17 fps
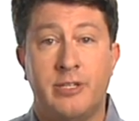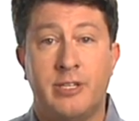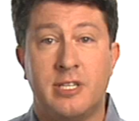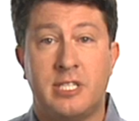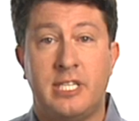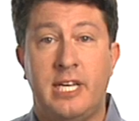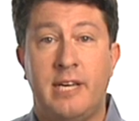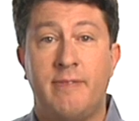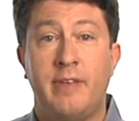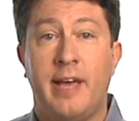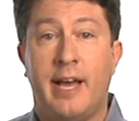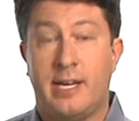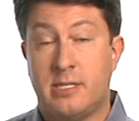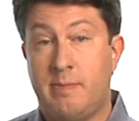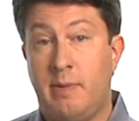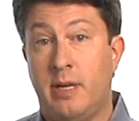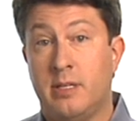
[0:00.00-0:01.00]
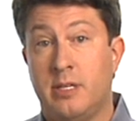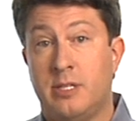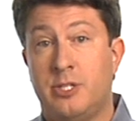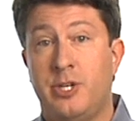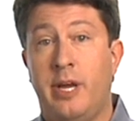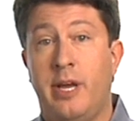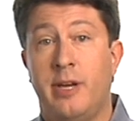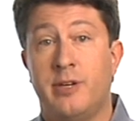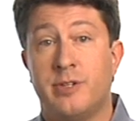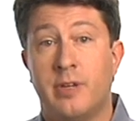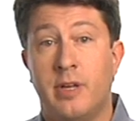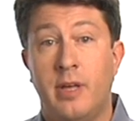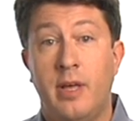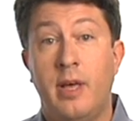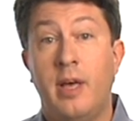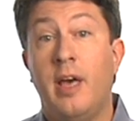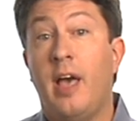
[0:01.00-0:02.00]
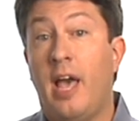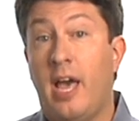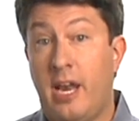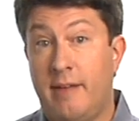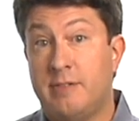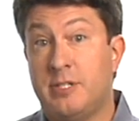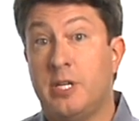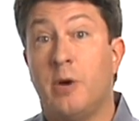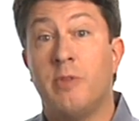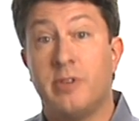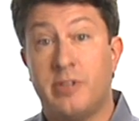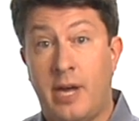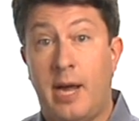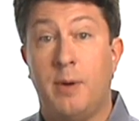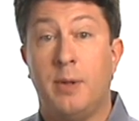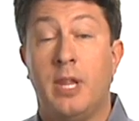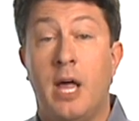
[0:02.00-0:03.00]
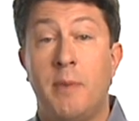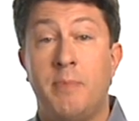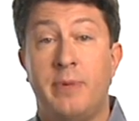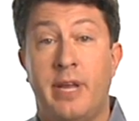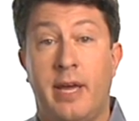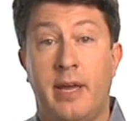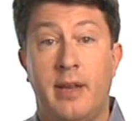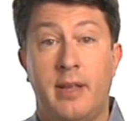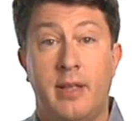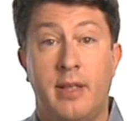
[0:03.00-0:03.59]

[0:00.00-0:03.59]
to see if the XML has changed, and if so, the tile will update.